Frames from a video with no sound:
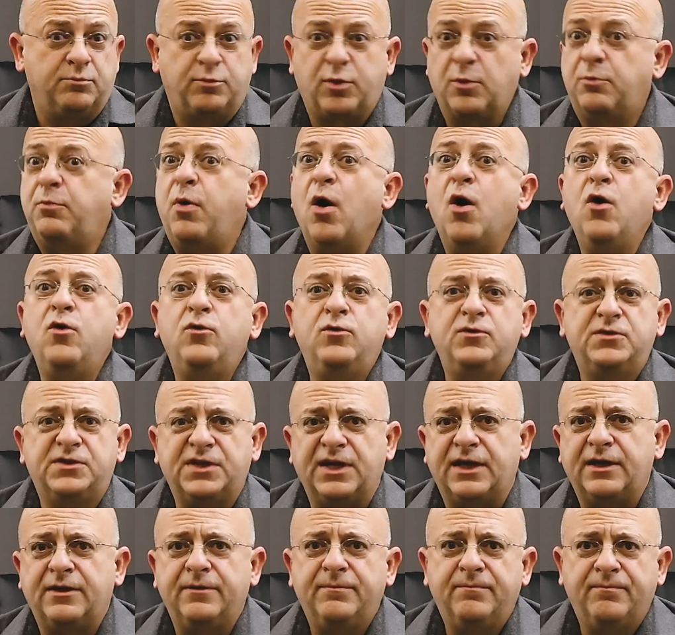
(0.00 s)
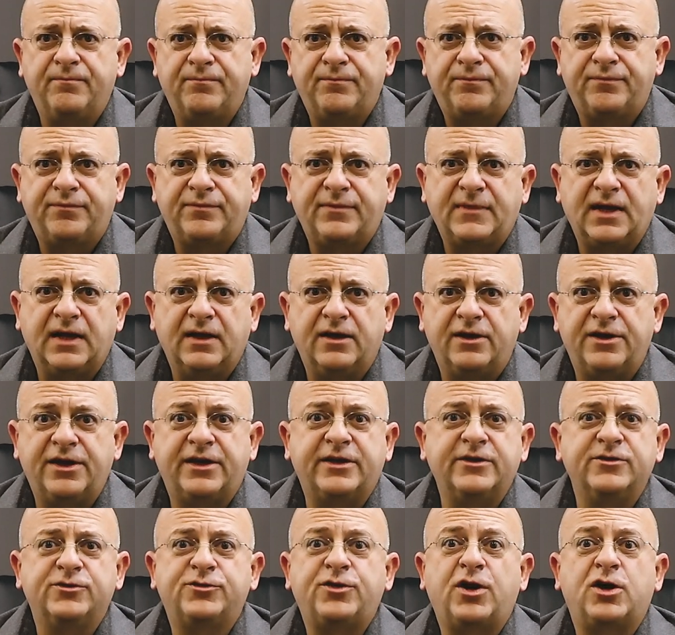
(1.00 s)
proposing
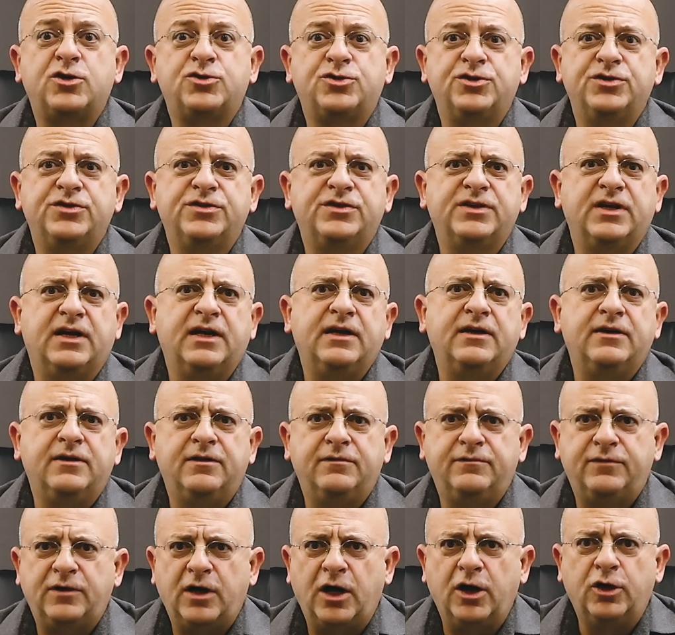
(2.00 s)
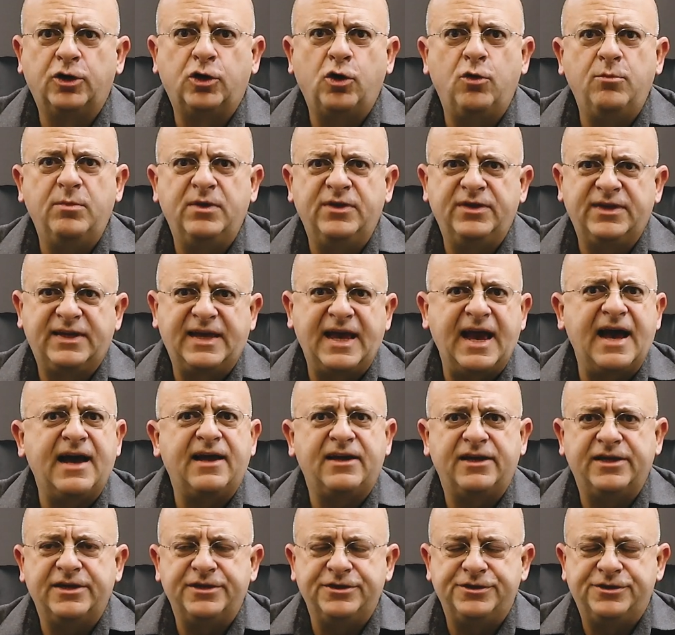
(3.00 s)
reconstructions of Roman
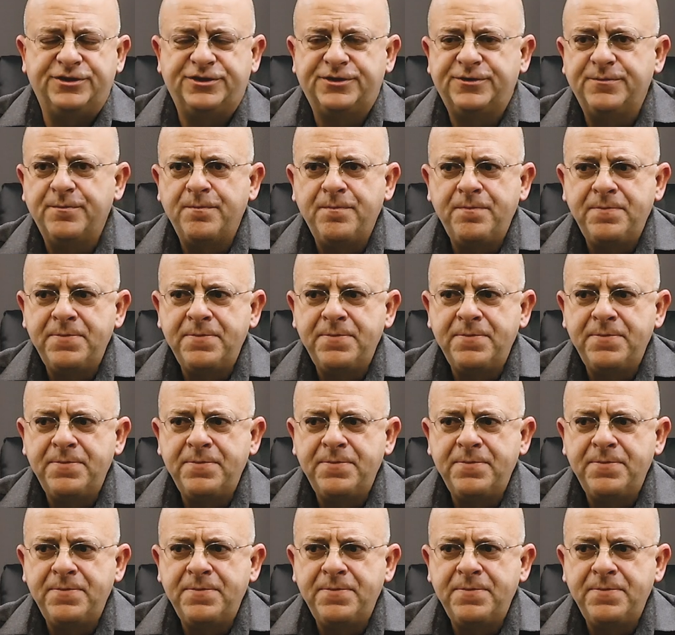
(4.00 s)
galleys.